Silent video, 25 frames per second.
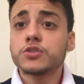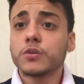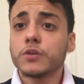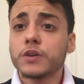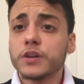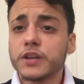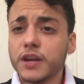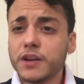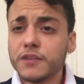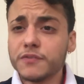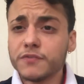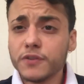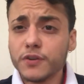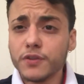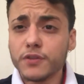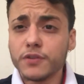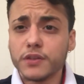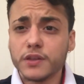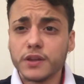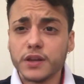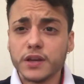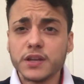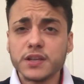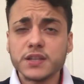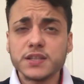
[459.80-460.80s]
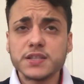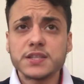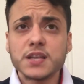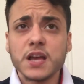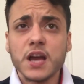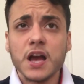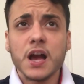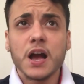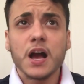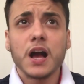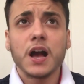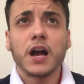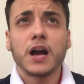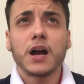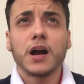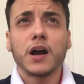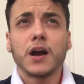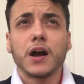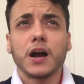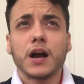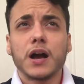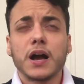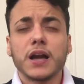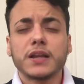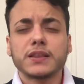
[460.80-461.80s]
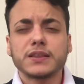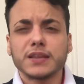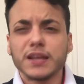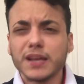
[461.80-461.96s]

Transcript: again, for this, I